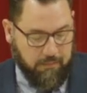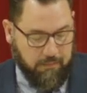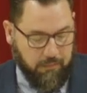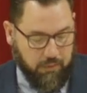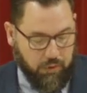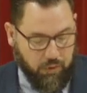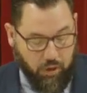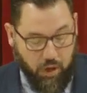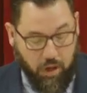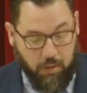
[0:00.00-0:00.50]

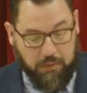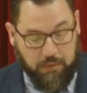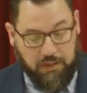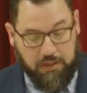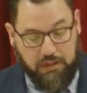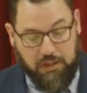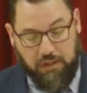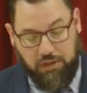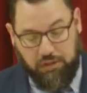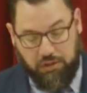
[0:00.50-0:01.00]
You call me
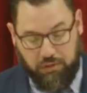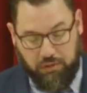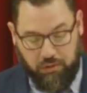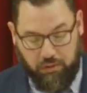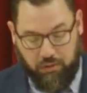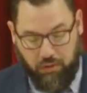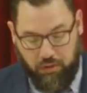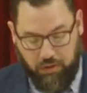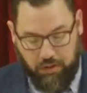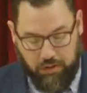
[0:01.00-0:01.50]
teacher and
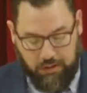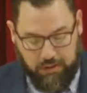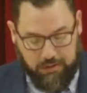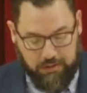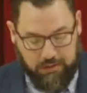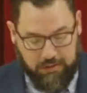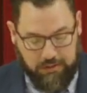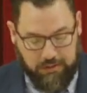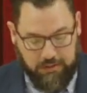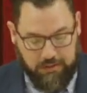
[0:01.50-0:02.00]
Lord,
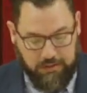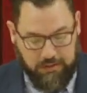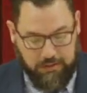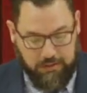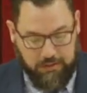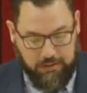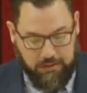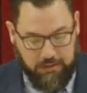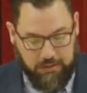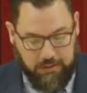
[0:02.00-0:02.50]

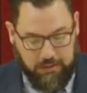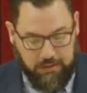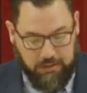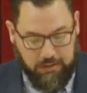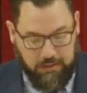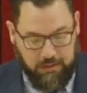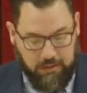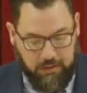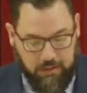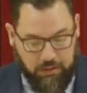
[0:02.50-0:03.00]

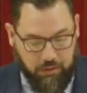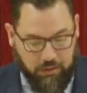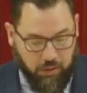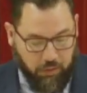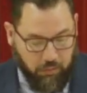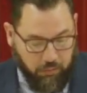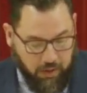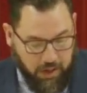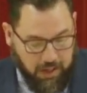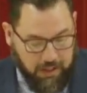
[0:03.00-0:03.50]
and you
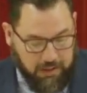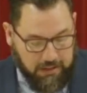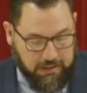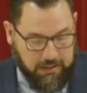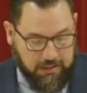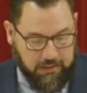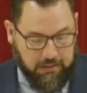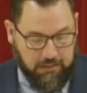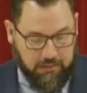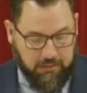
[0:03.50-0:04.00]
are right,
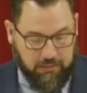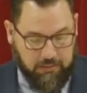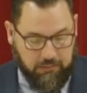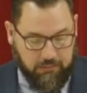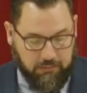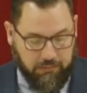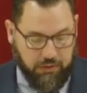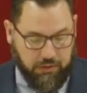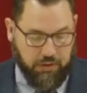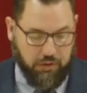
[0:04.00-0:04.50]

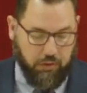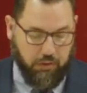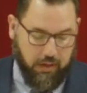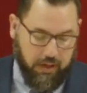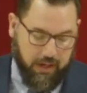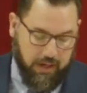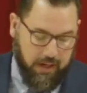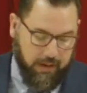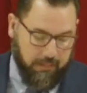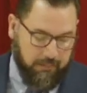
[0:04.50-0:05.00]
for so I
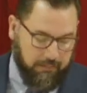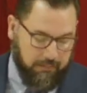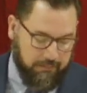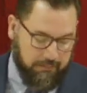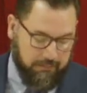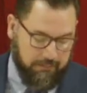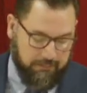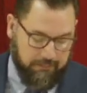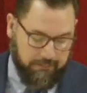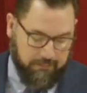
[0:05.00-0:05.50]
am.
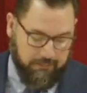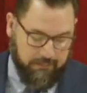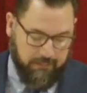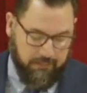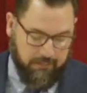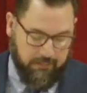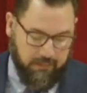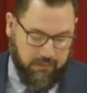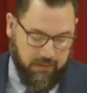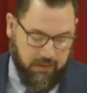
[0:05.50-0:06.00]

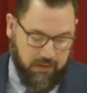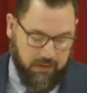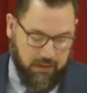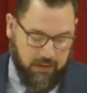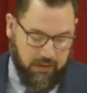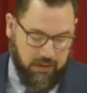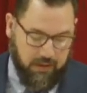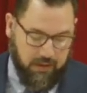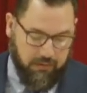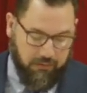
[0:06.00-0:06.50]

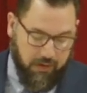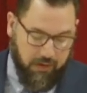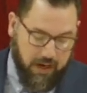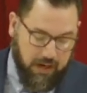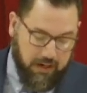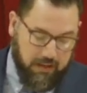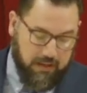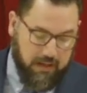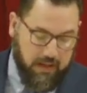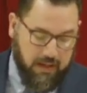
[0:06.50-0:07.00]
If
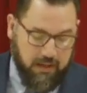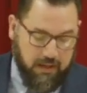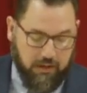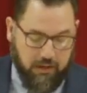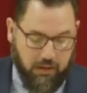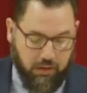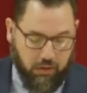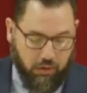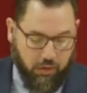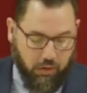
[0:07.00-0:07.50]
I then,
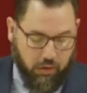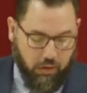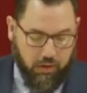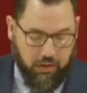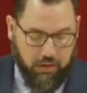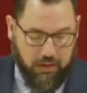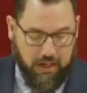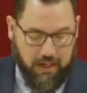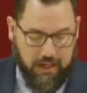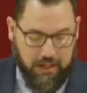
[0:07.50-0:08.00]
the
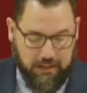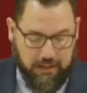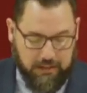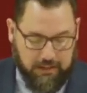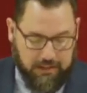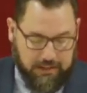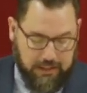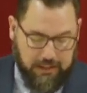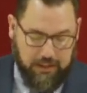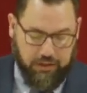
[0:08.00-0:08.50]
Lord
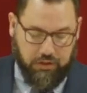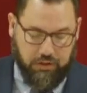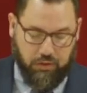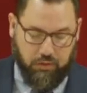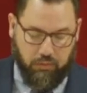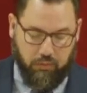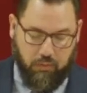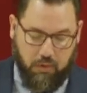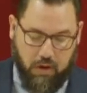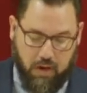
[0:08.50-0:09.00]
and teacher,
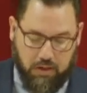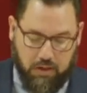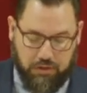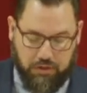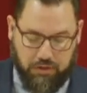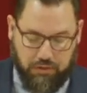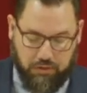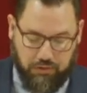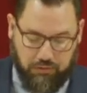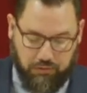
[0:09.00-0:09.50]

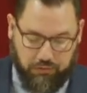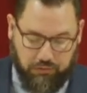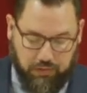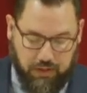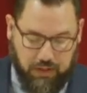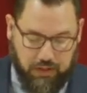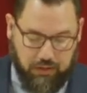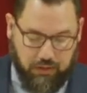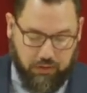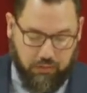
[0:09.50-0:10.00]
washed your
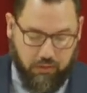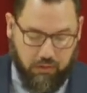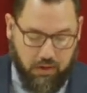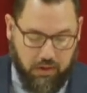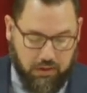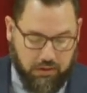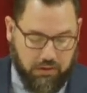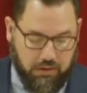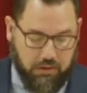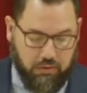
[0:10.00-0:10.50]
feet, you
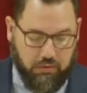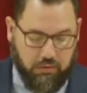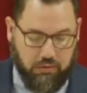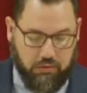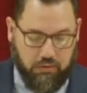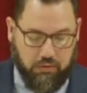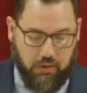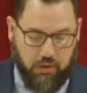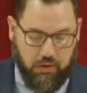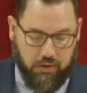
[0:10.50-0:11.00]
also
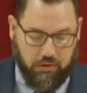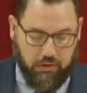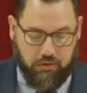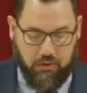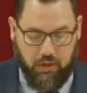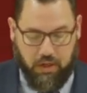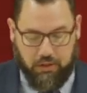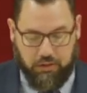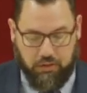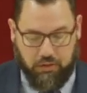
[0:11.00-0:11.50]

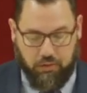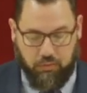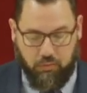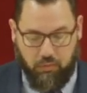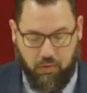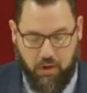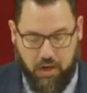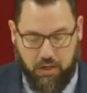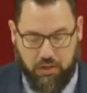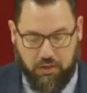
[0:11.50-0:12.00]
ought to
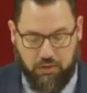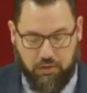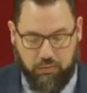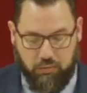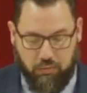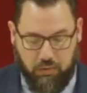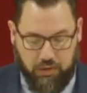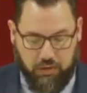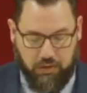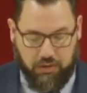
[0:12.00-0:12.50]
wash
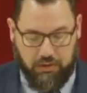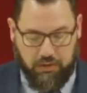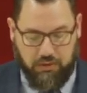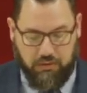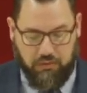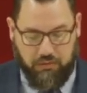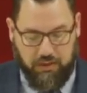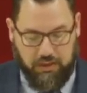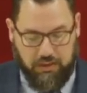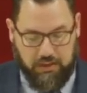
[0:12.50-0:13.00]
one another's
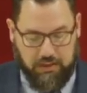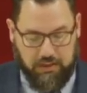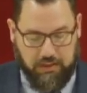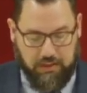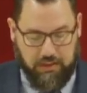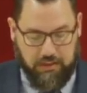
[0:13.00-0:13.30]
feet.